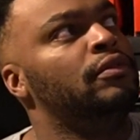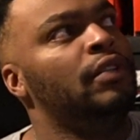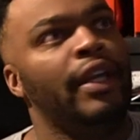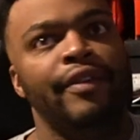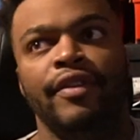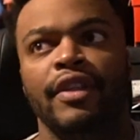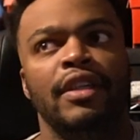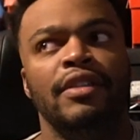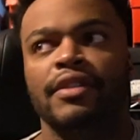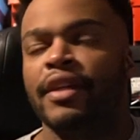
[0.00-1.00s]
Even the
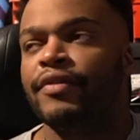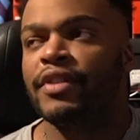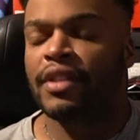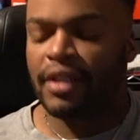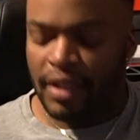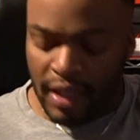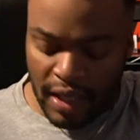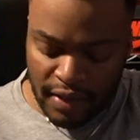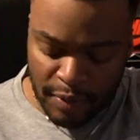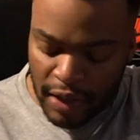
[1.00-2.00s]
E7s and
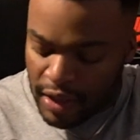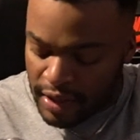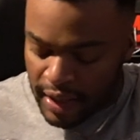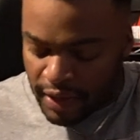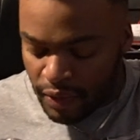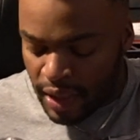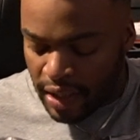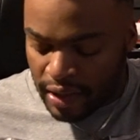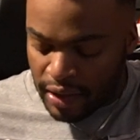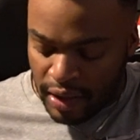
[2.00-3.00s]
E8s, man, it's like you gotta.